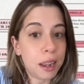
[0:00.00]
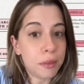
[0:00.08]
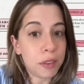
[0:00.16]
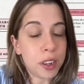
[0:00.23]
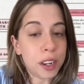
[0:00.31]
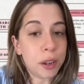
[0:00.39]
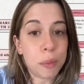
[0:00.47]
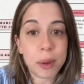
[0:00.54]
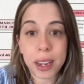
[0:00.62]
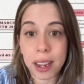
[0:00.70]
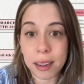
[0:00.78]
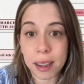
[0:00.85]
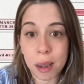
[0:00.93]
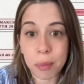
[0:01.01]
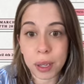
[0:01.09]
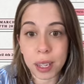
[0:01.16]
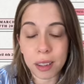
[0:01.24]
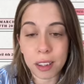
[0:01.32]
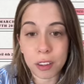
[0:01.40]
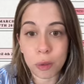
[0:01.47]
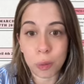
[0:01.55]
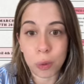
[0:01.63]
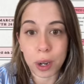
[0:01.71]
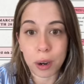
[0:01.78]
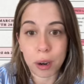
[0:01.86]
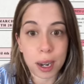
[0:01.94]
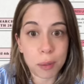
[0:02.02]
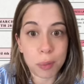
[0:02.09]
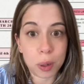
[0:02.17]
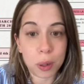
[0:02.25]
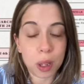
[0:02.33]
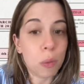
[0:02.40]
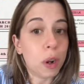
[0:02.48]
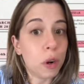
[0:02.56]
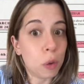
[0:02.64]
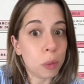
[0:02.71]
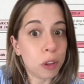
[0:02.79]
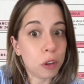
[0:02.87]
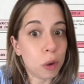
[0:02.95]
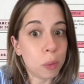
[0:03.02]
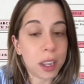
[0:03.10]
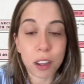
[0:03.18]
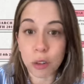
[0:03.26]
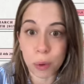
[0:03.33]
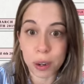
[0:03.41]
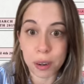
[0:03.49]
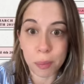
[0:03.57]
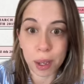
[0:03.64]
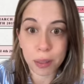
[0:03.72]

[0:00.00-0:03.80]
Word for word: I have a video on my Endgame playlist where I pull in what Omid Scobie has written about